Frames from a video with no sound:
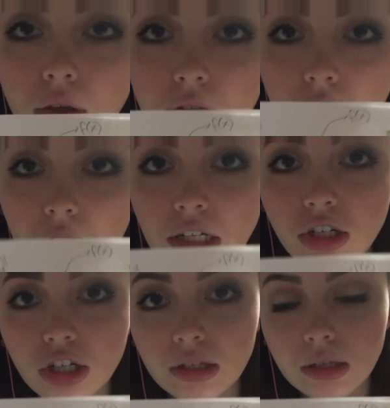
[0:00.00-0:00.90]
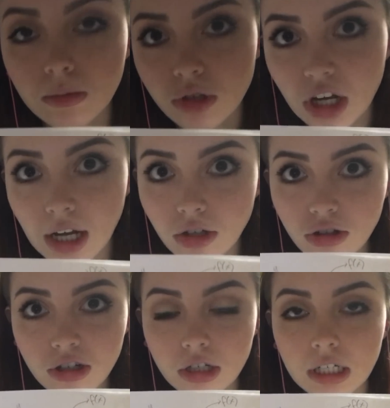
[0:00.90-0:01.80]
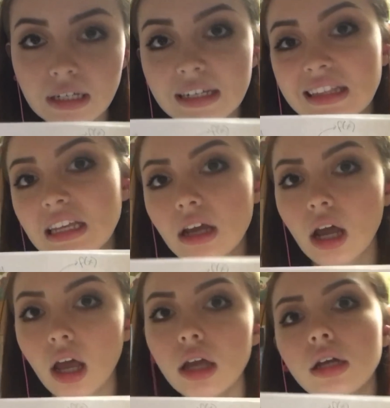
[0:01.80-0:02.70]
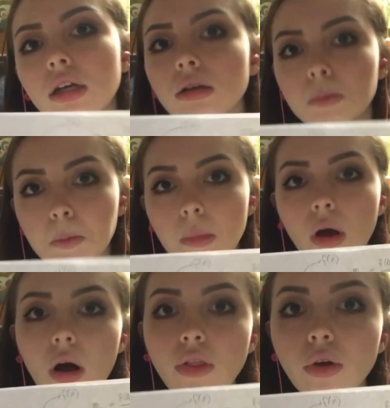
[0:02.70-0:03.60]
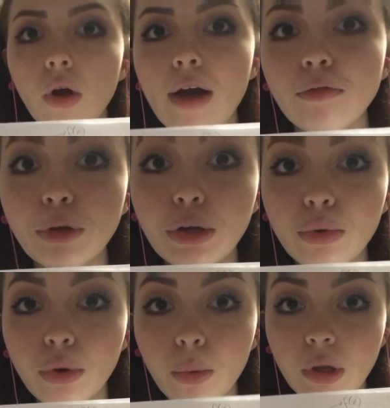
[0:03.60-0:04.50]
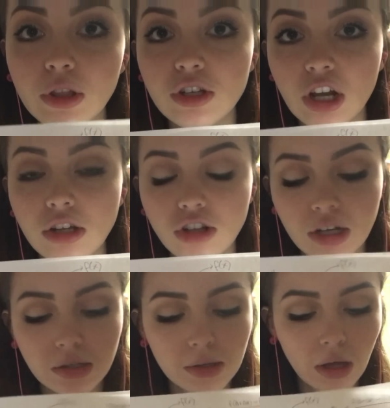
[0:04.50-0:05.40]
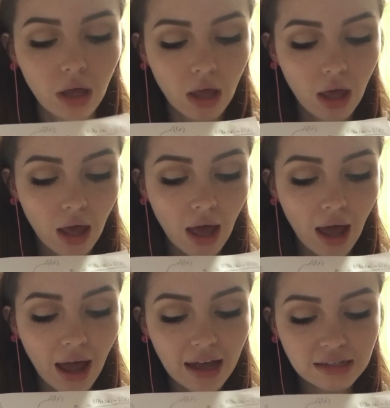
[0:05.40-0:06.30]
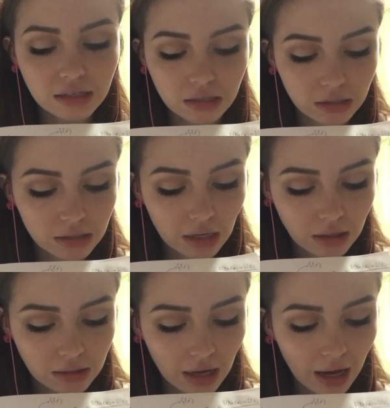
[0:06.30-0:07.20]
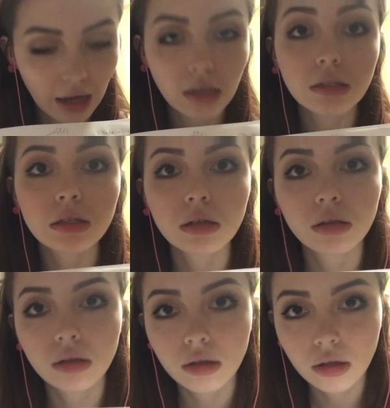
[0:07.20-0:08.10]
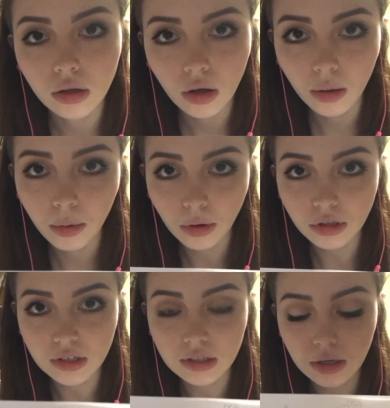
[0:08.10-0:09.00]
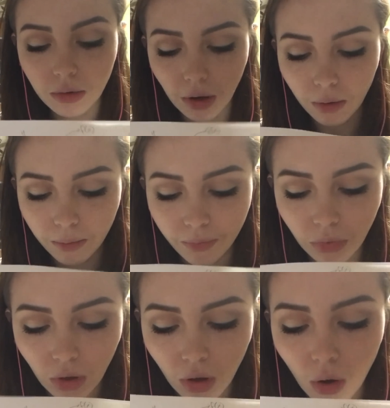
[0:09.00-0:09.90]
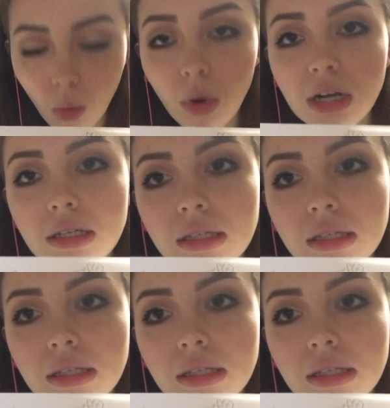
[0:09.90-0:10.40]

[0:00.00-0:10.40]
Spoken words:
so that's just some change in the a on the graph. We don't know what the change is. As delta x approaches 0, what does